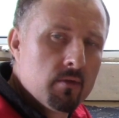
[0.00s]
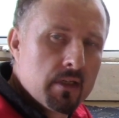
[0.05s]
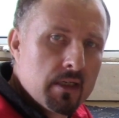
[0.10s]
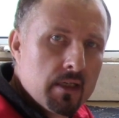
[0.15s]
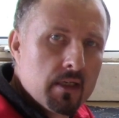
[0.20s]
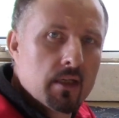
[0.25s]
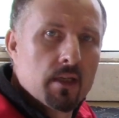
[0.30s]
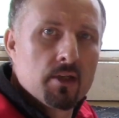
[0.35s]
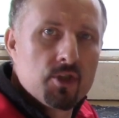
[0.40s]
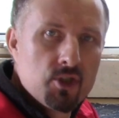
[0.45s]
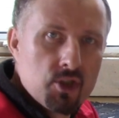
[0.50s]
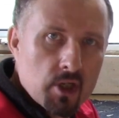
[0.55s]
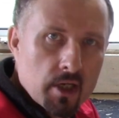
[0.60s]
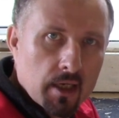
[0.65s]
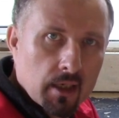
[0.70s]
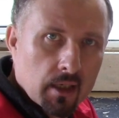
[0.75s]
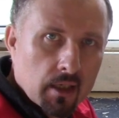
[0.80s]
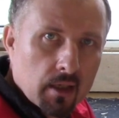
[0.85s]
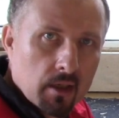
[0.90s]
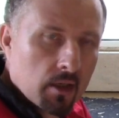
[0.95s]
need a
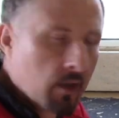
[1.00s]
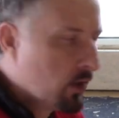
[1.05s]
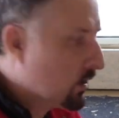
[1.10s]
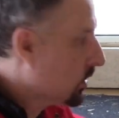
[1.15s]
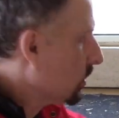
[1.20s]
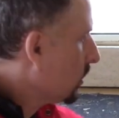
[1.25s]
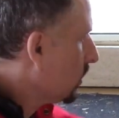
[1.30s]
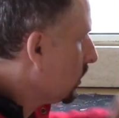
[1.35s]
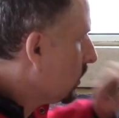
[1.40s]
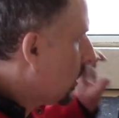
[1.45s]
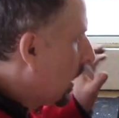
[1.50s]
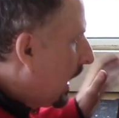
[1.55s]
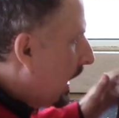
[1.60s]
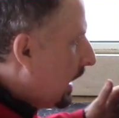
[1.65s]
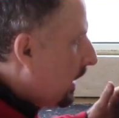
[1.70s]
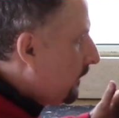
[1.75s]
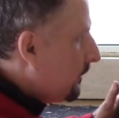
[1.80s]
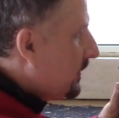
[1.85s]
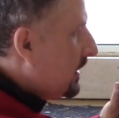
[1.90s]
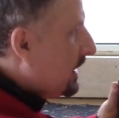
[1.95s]
jig. You
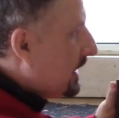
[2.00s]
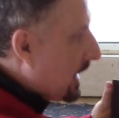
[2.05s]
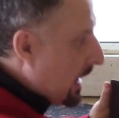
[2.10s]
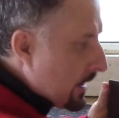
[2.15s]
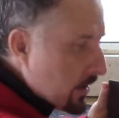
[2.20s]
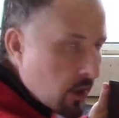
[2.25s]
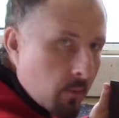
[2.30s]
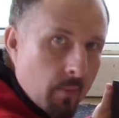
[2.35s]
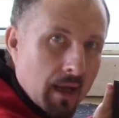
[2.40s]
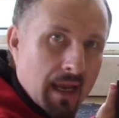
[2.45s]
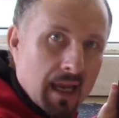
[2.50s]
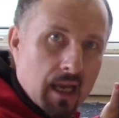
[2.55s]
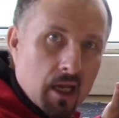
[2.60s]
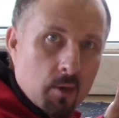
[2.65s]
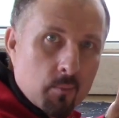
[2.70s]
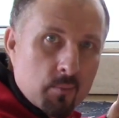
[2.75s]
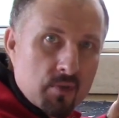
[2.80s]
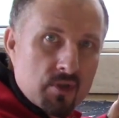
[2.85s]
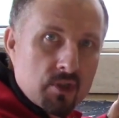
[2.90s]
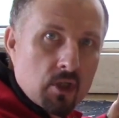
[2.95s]
have to get them
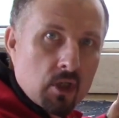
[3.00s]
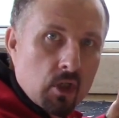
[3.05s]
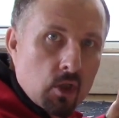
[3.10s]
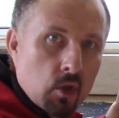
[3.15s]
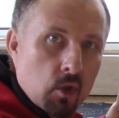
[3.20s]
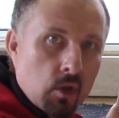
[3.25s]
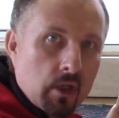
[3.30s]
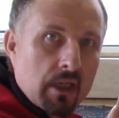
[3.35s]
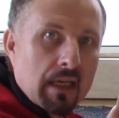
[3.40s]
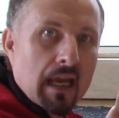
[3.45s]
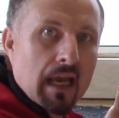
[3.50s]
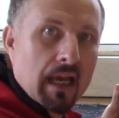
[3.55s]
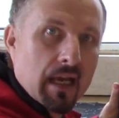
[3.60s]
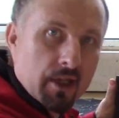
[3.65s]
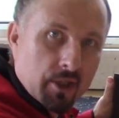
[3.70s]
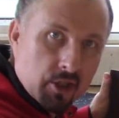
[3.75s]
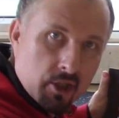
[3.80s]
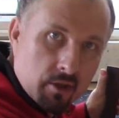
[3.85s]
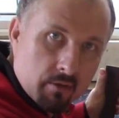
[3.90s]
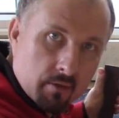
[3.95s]
absolutely
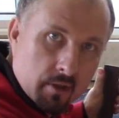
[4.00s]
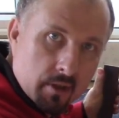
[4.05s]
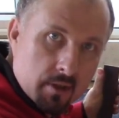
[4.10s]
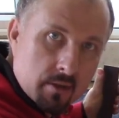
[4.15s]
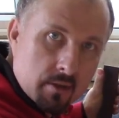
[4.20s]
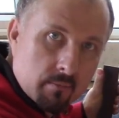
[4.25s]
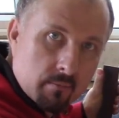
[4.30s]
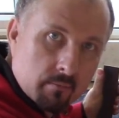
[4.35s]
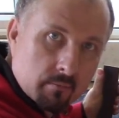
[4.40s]
accurate.